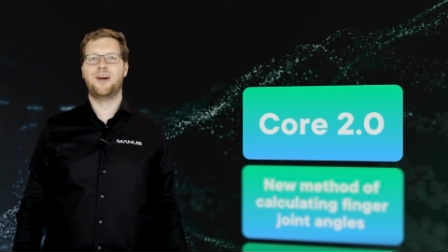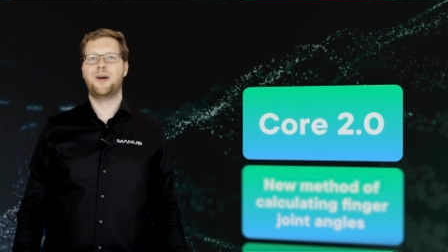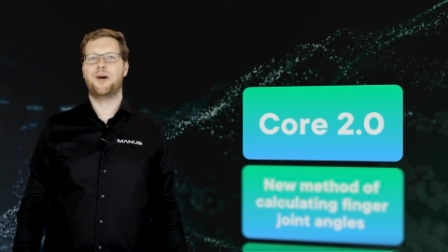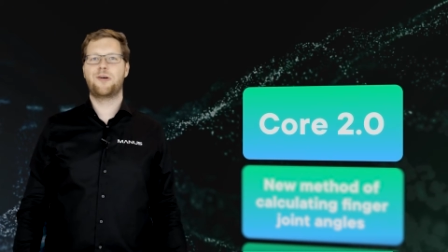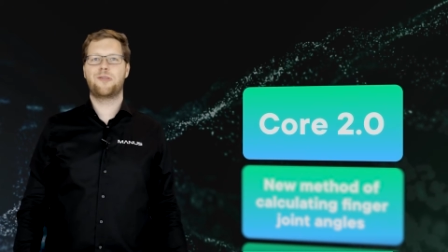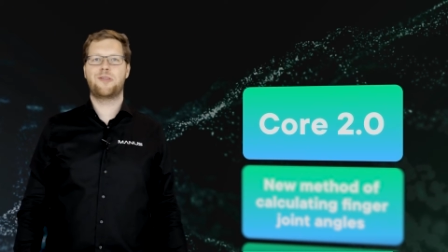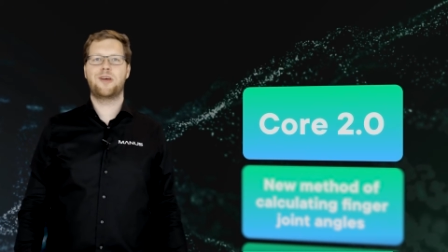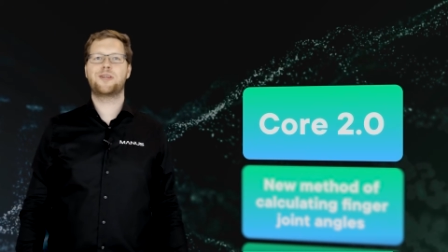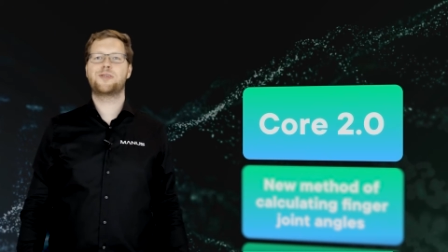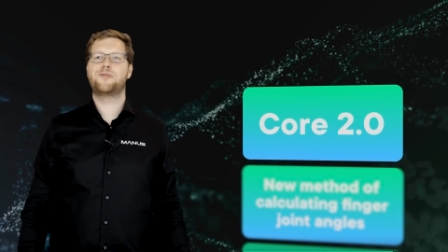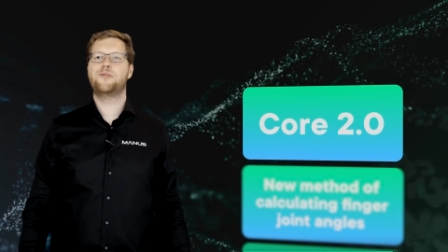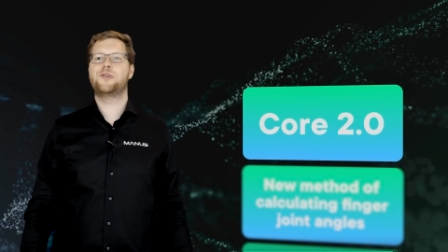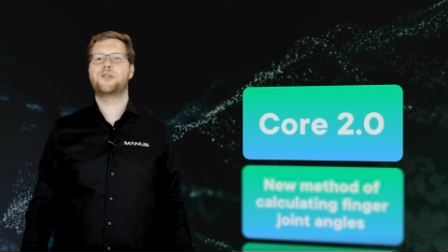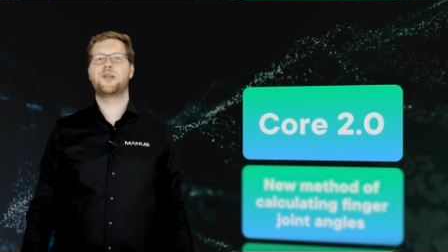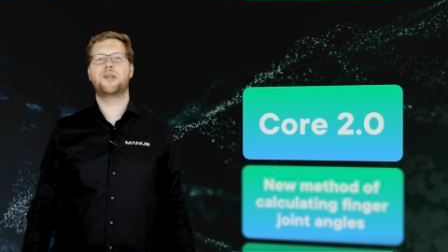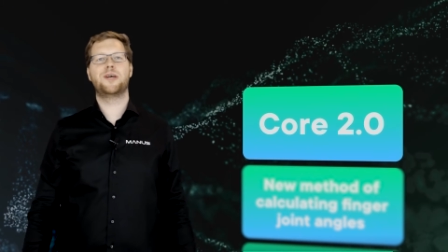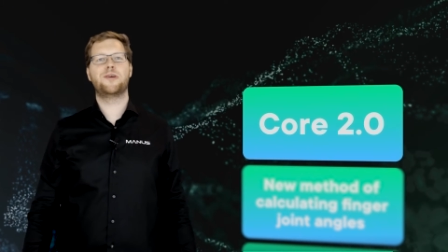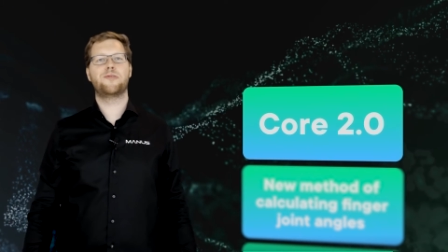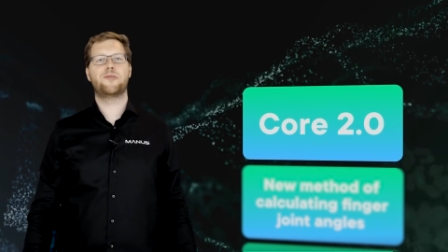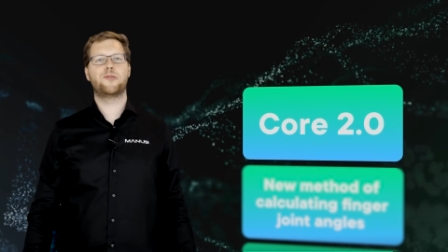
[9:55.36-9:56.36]
Thanks,
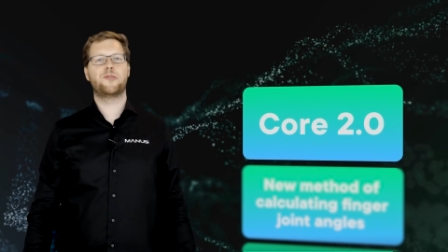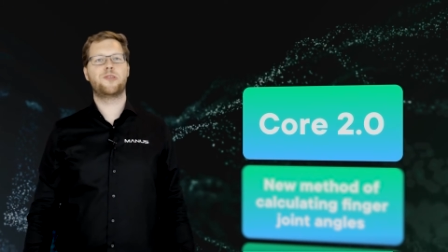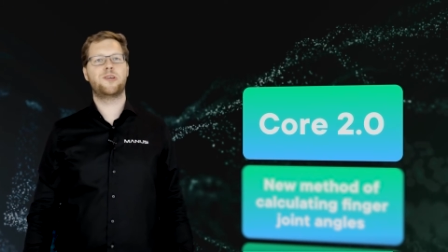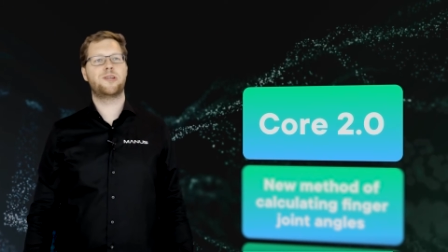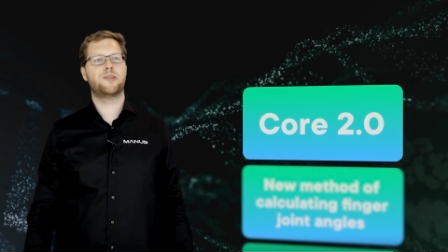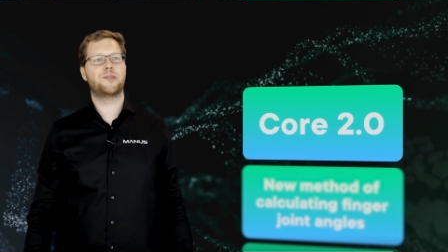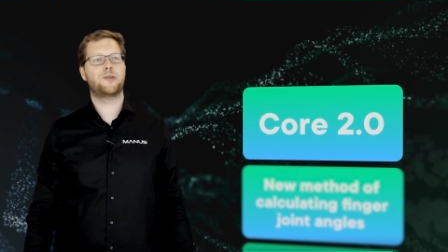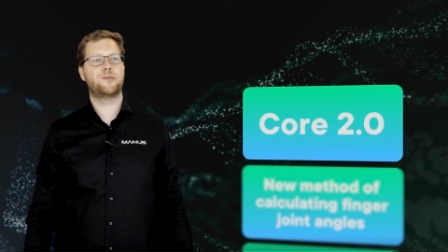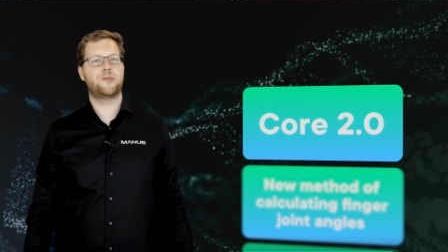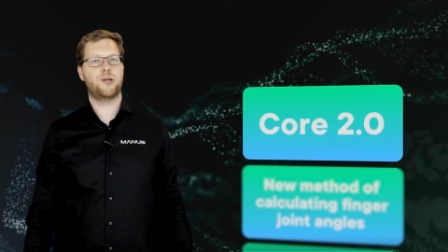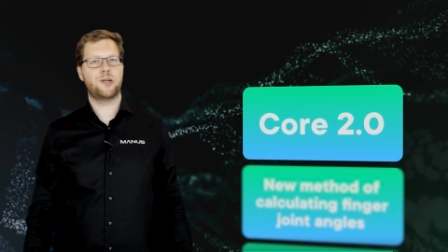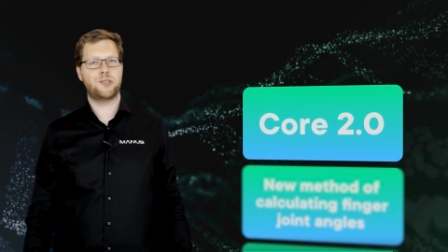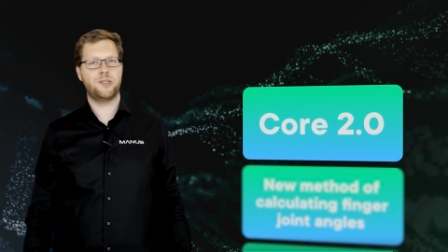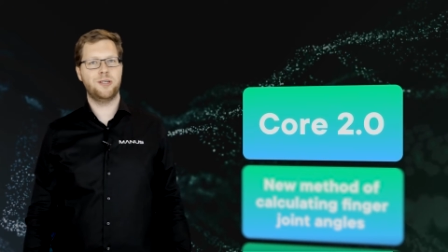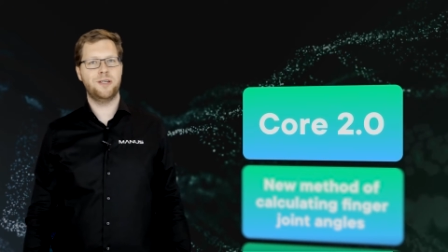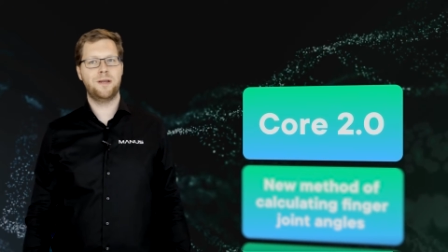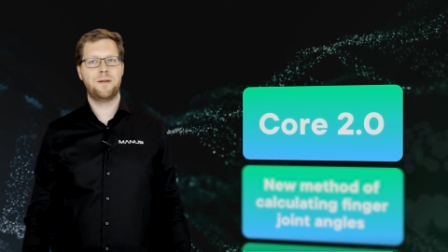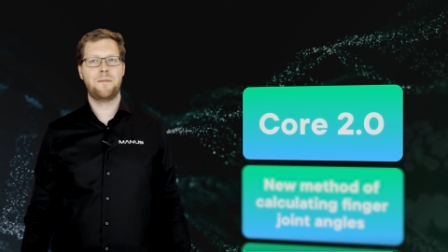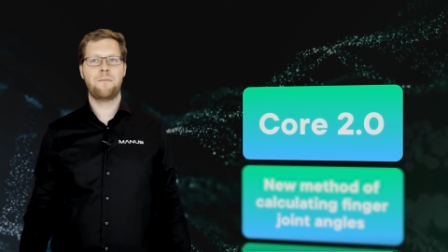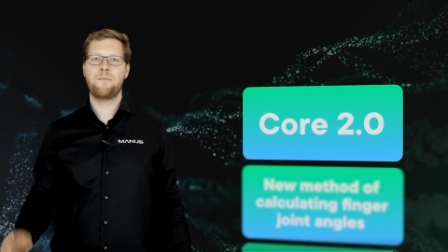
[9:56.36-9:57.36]
Richanel, for the
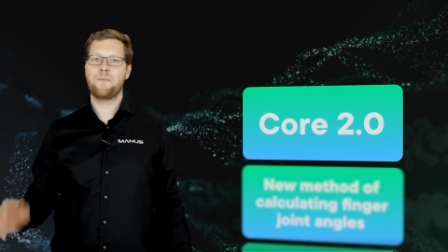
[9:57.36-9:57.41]
introduction.